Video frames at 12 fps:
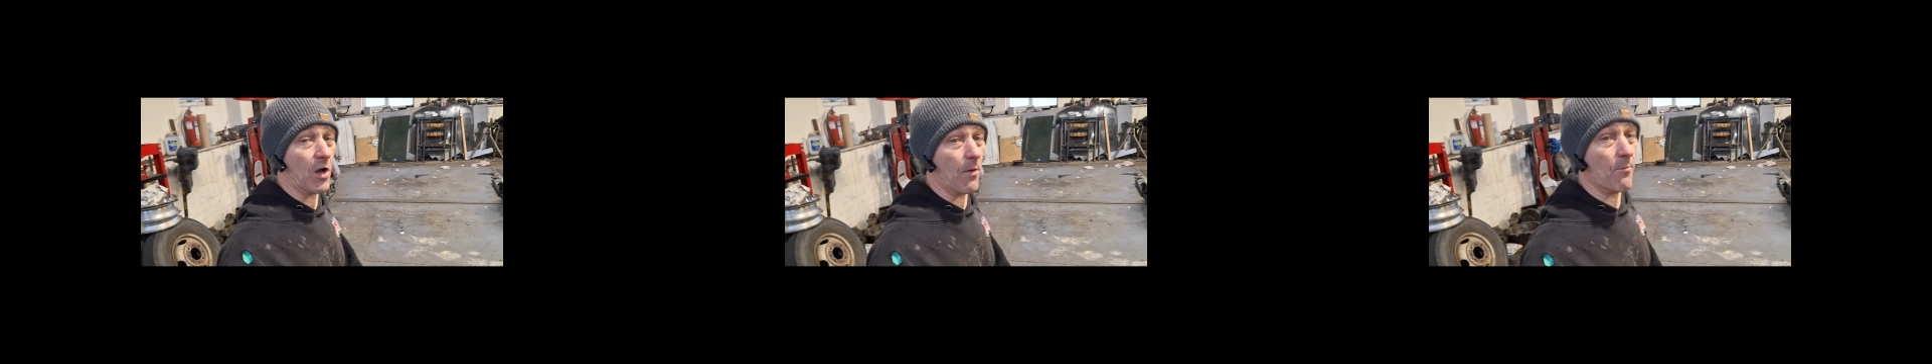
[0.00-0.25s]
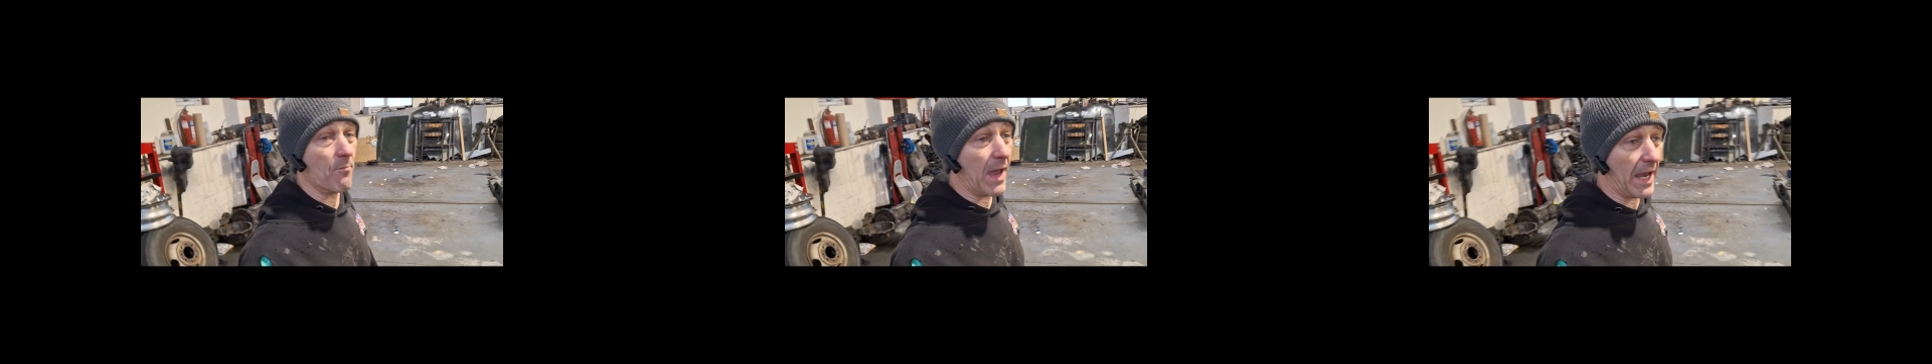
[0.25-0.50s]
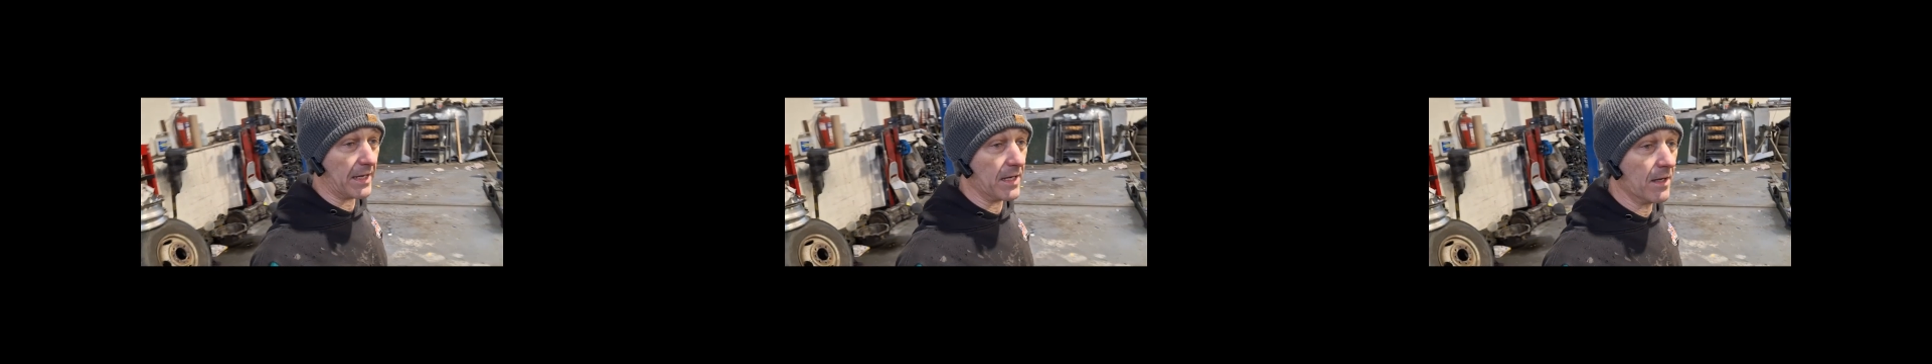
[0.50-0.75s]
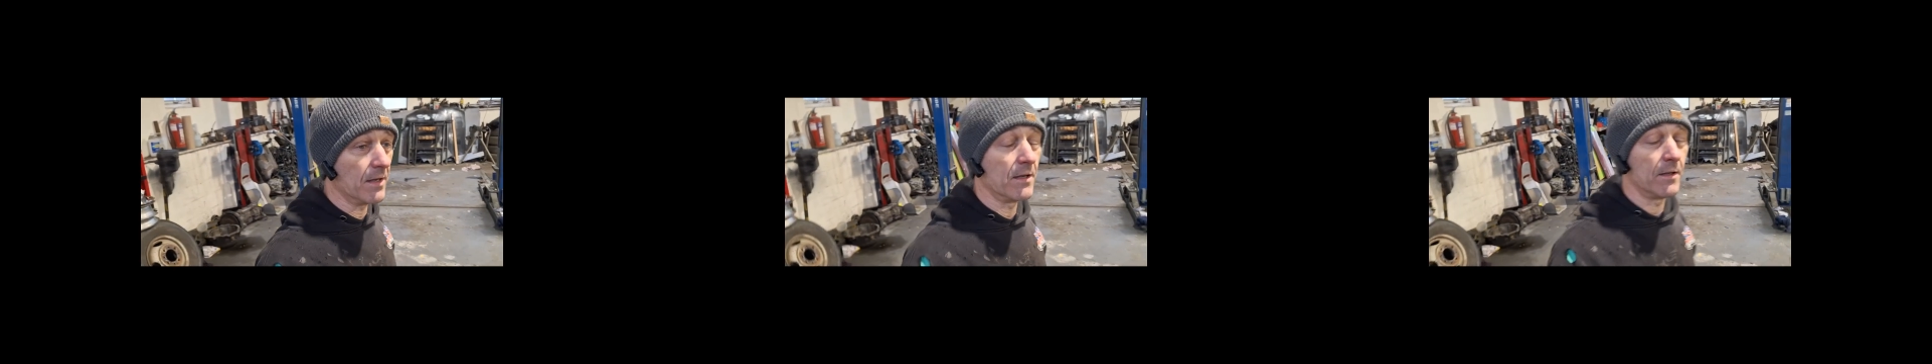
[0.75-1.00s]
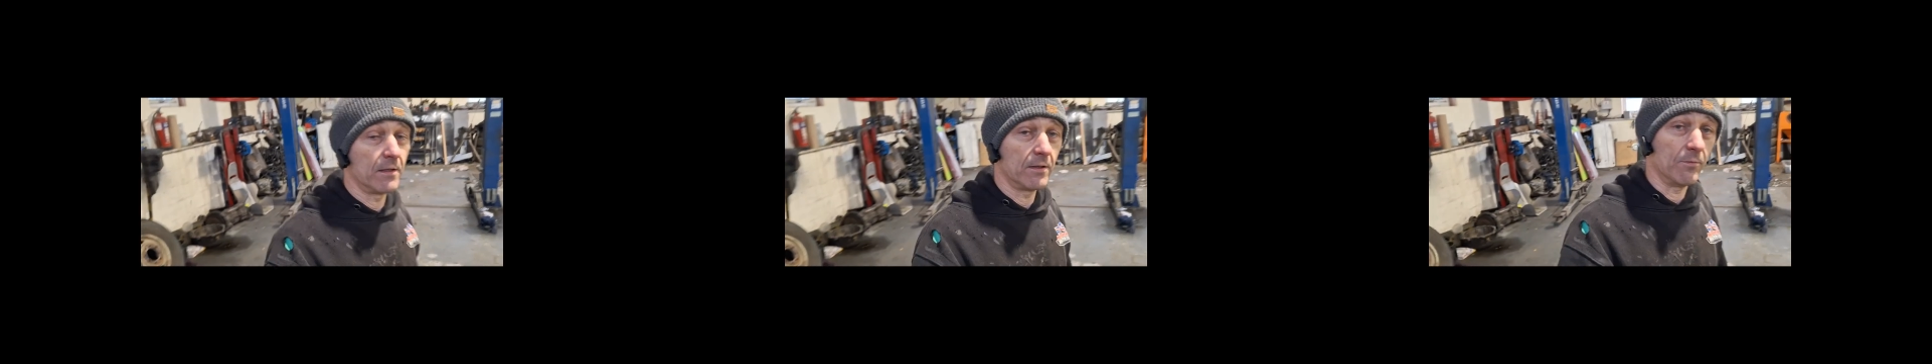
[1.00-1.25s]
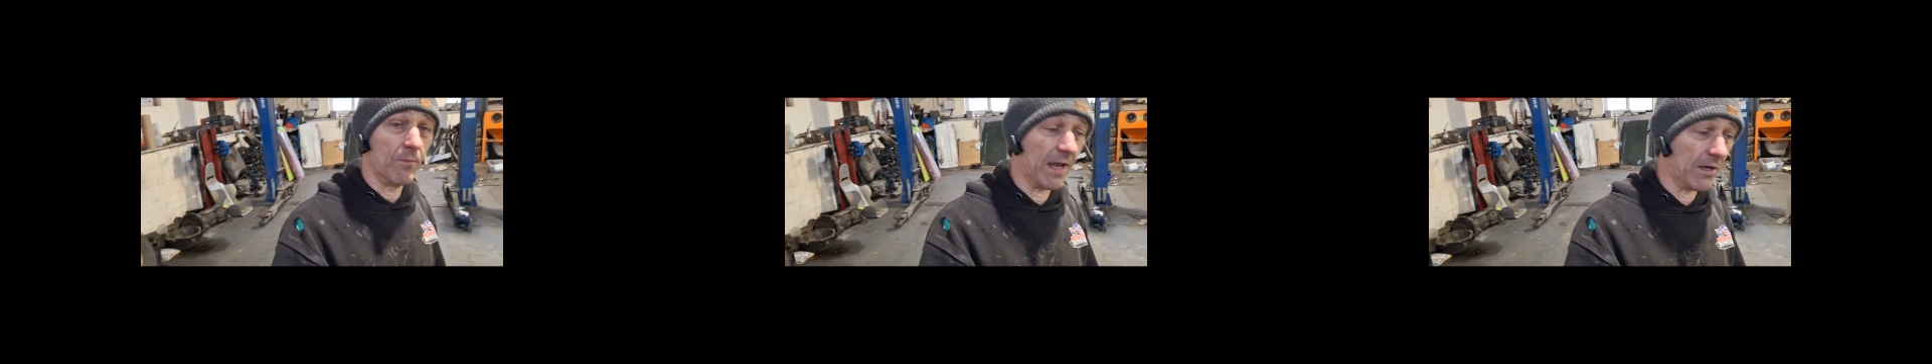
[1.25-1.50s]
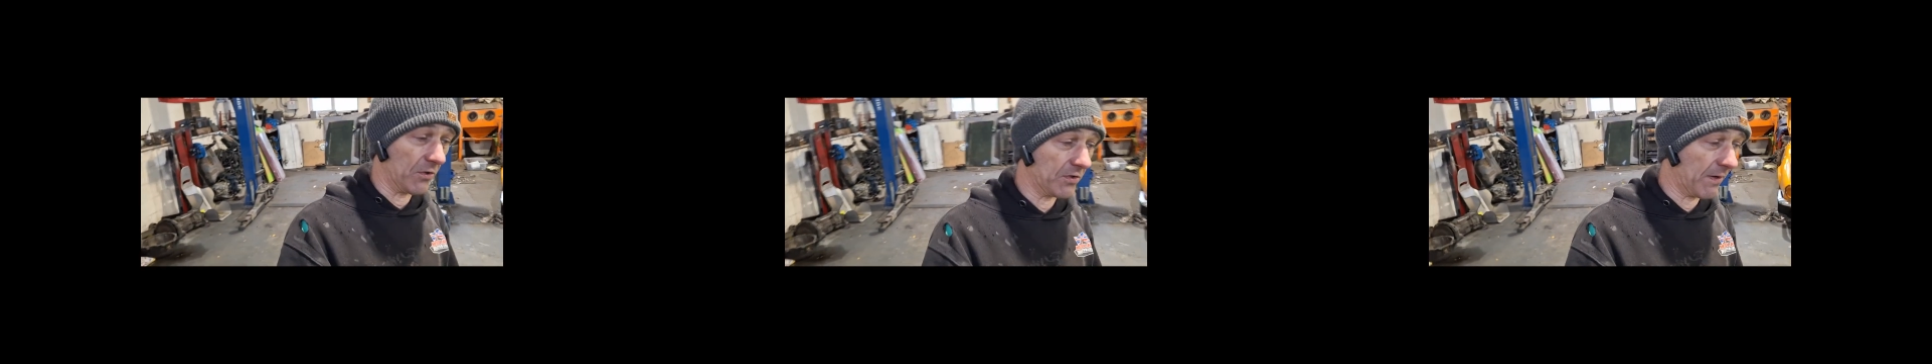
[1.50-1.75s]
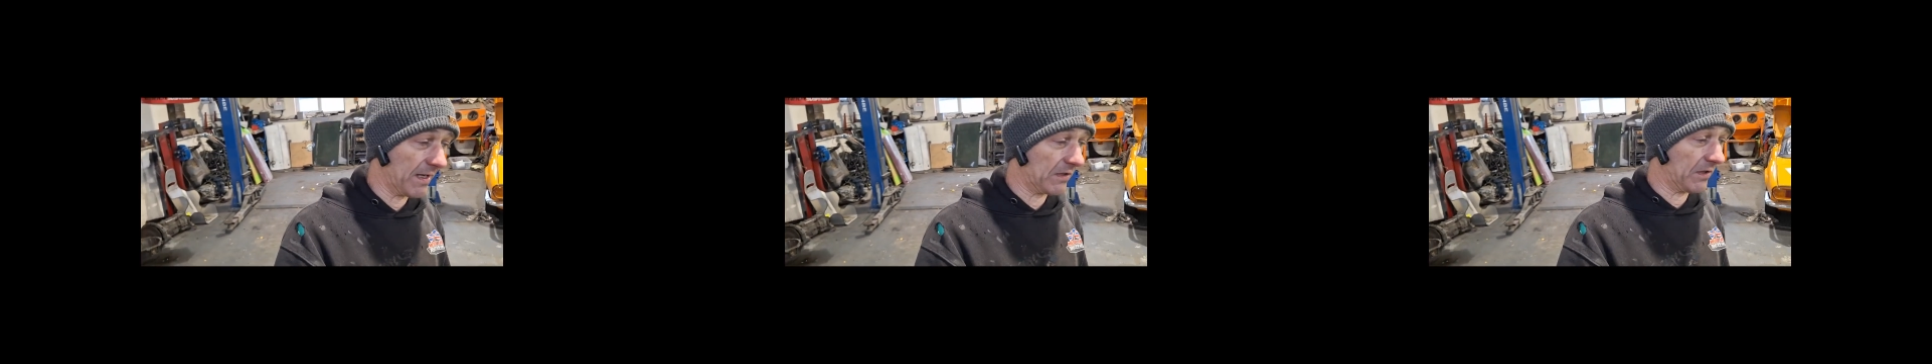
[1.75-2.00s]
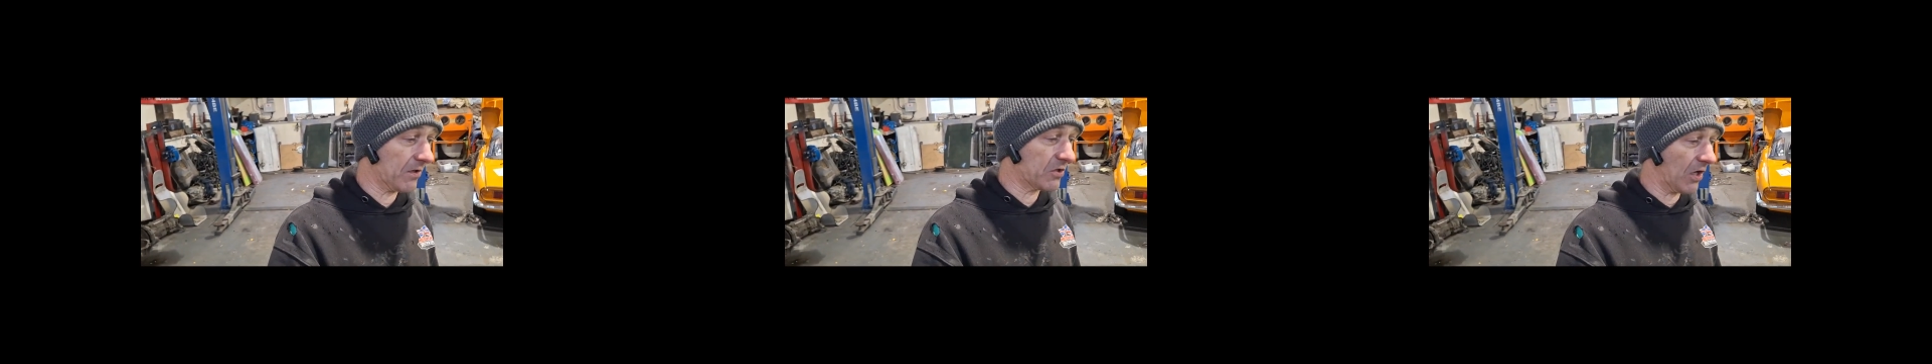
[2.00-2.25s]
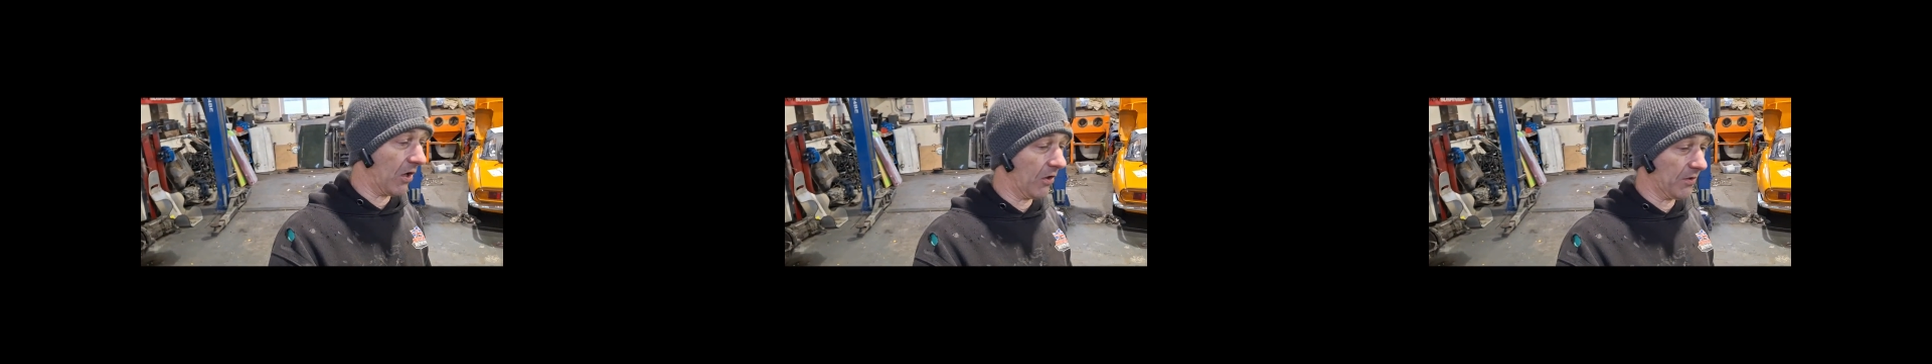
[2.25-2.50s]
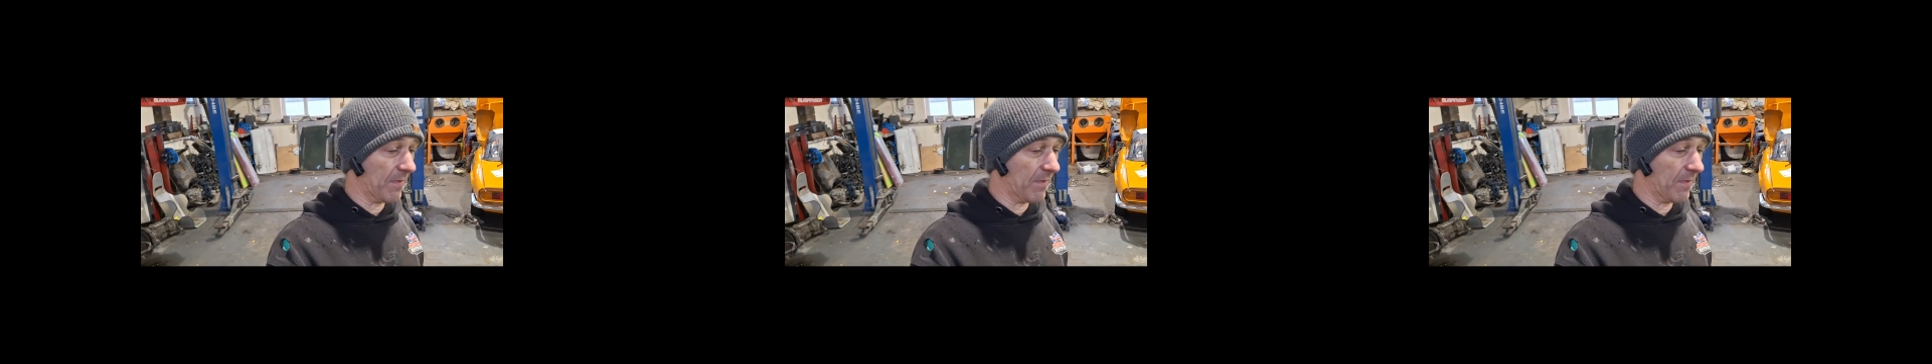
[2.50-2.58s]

got may not do anything at all.